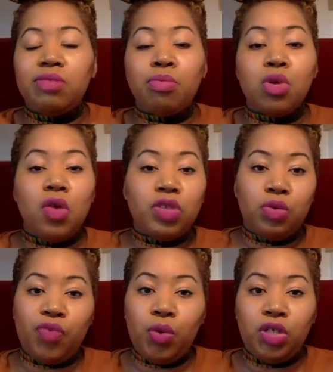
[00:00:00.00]
Move
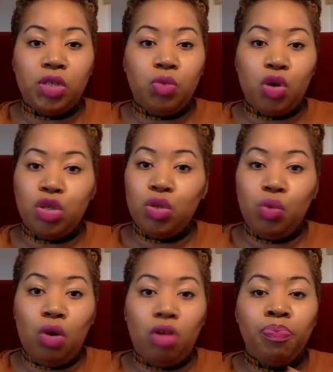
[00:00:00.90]
forward to what you
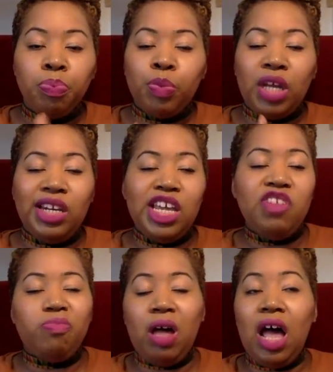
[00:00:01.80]
want.
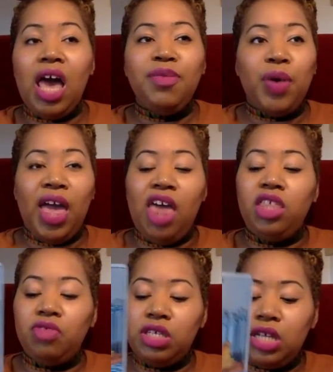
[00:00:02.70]
Leave behind whatever is